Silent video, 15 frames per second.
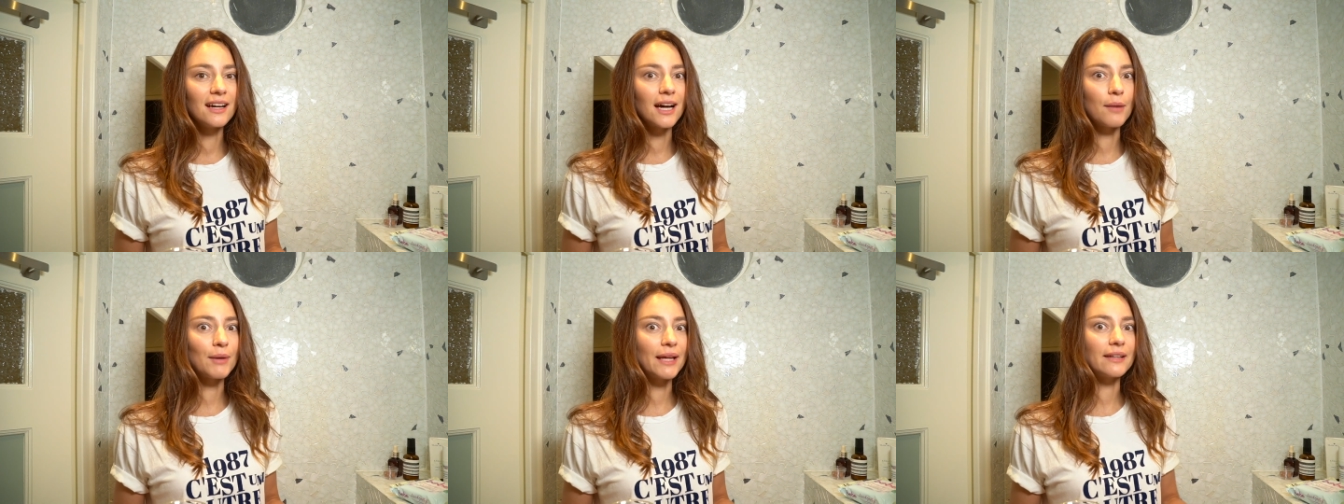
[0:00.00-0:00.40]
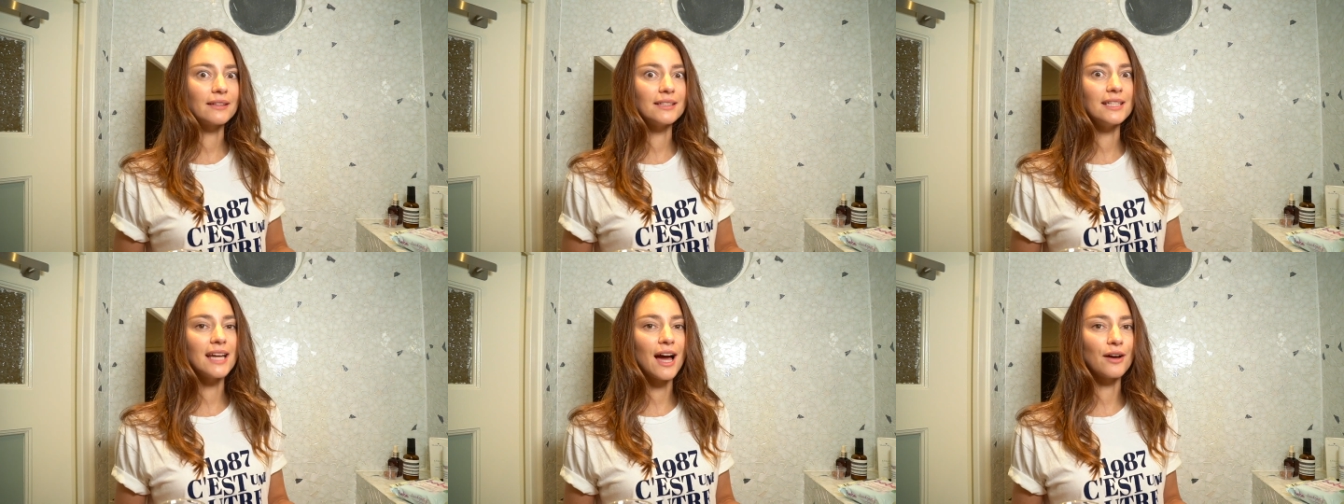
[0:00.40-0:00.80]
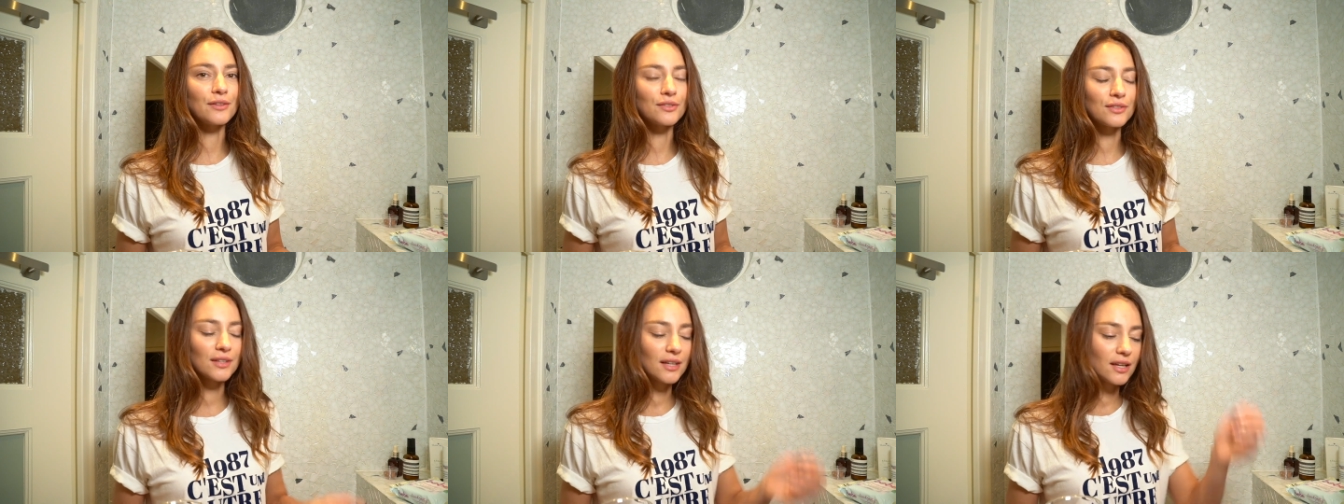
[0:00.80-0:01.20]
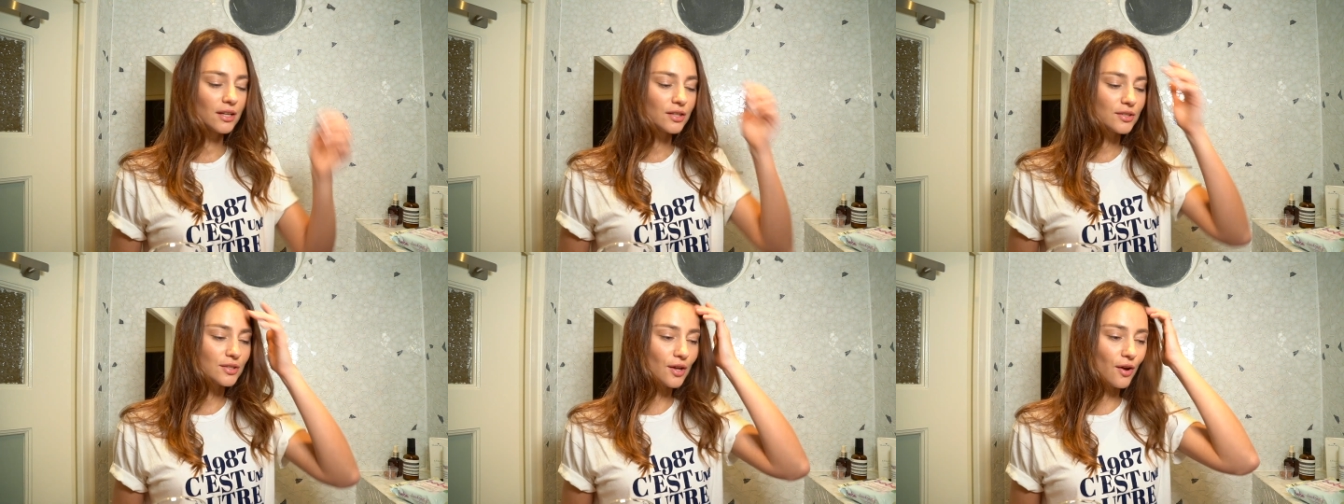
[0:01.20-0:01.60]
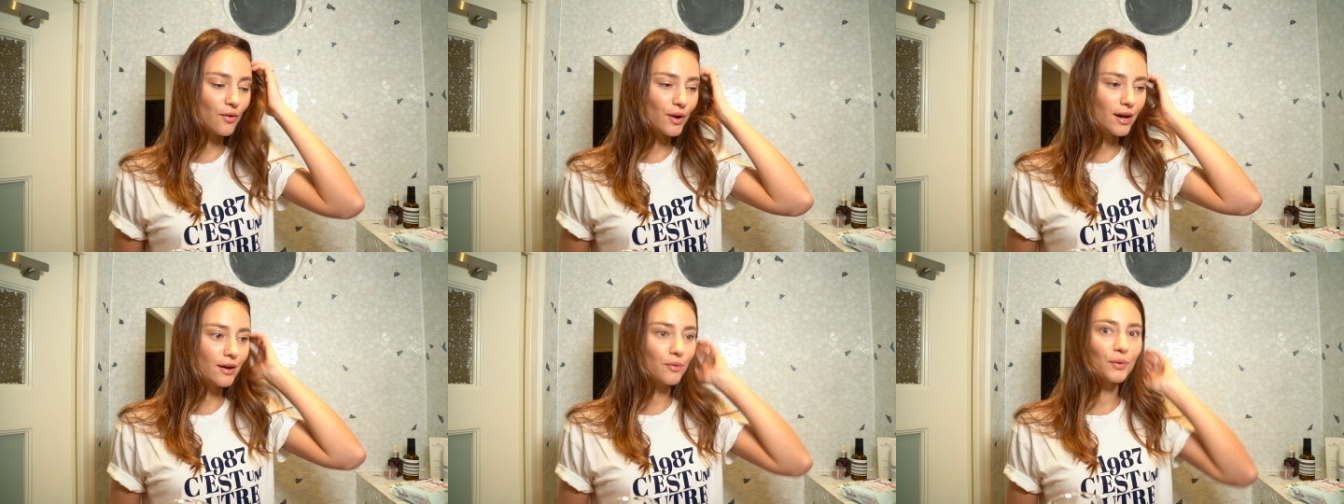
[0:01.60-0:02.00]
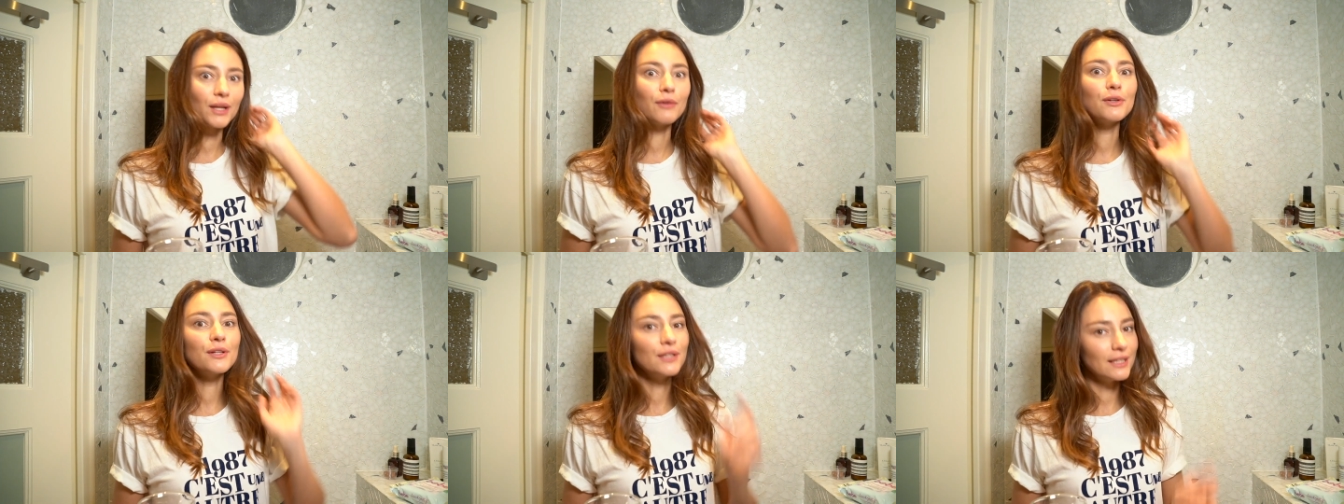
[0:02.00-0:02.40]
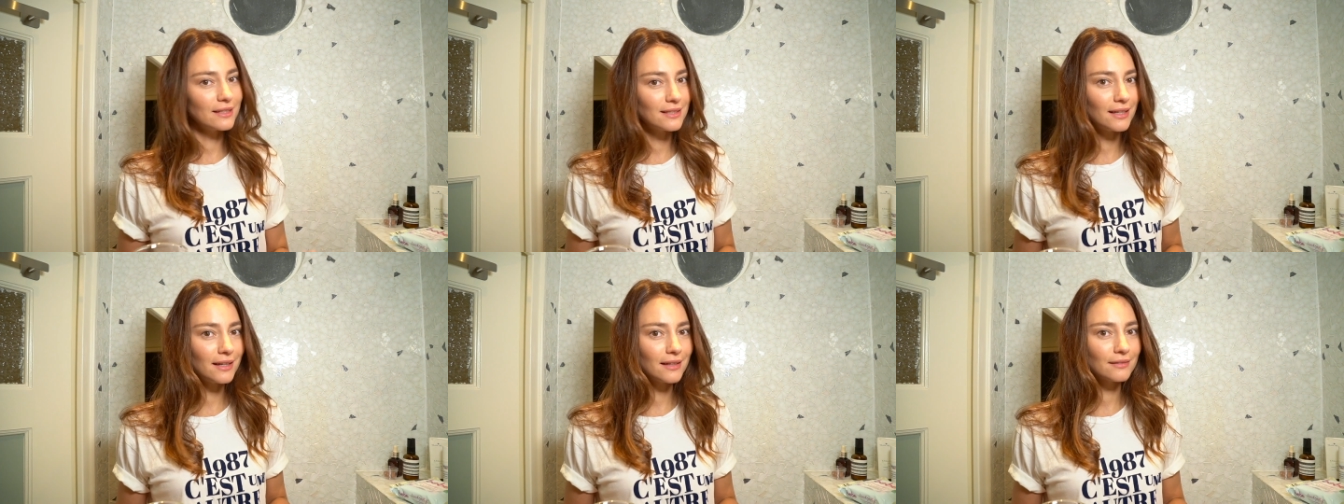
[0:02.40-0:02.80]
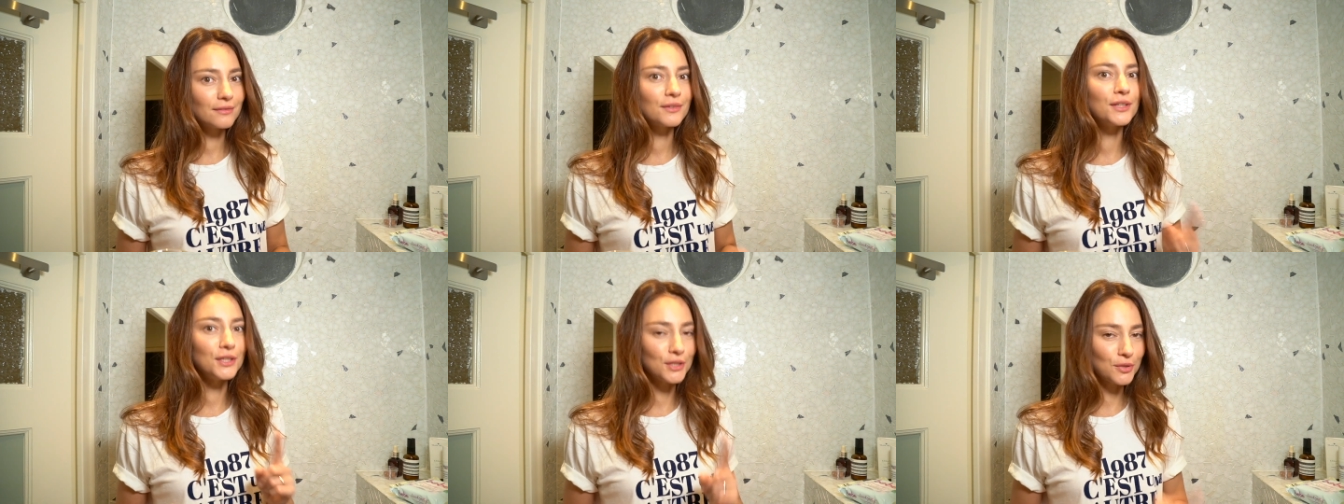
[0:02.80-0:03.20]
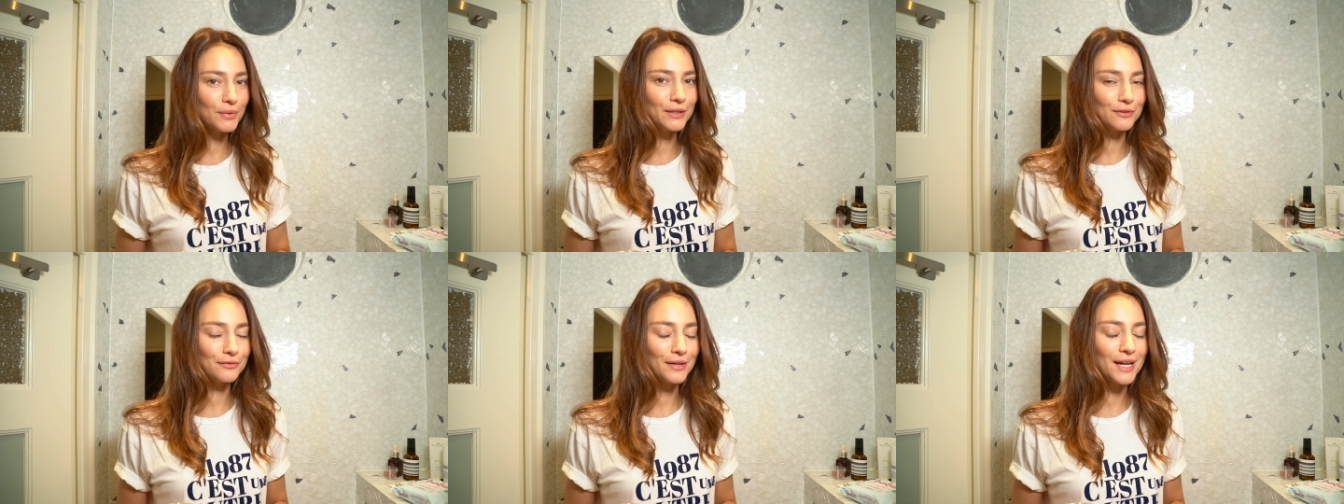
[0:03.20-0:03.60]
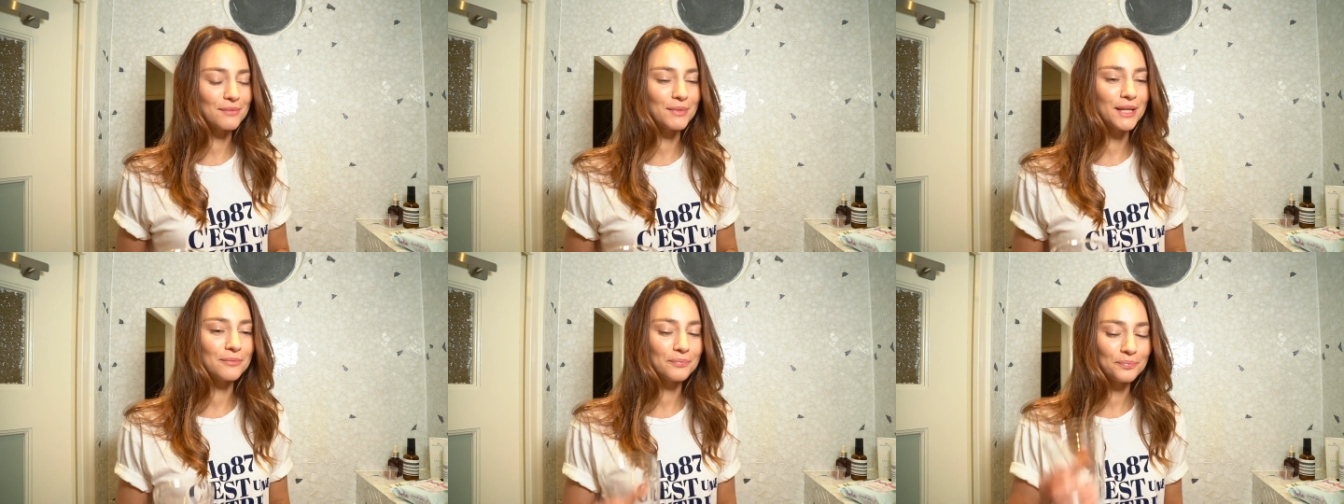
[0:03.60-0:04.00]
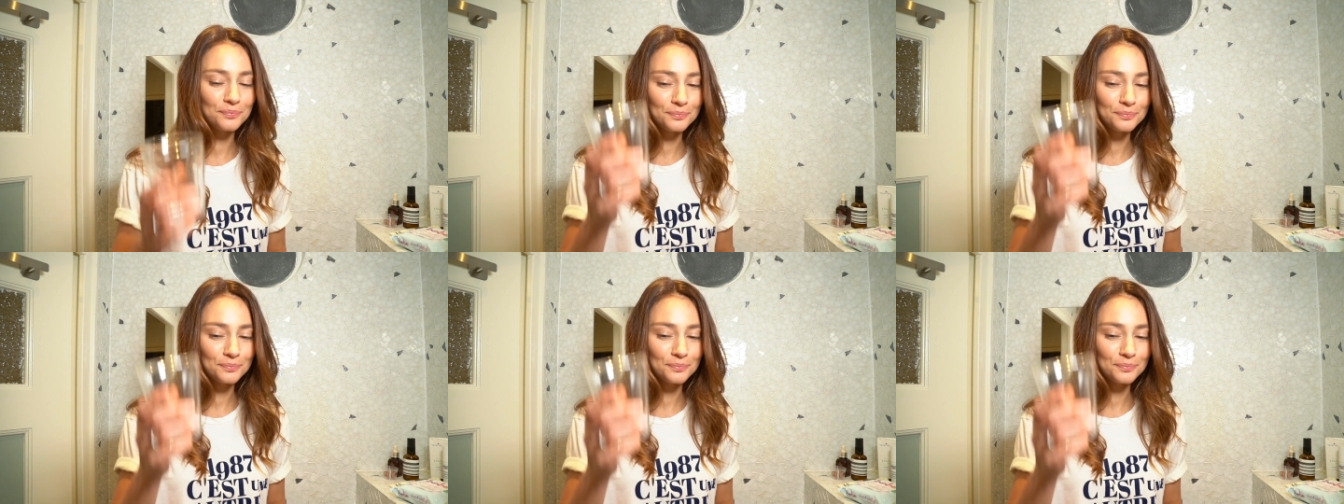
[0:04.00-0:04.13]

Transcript: I'm like a tea house. So whenever you need tea, you know where to find me.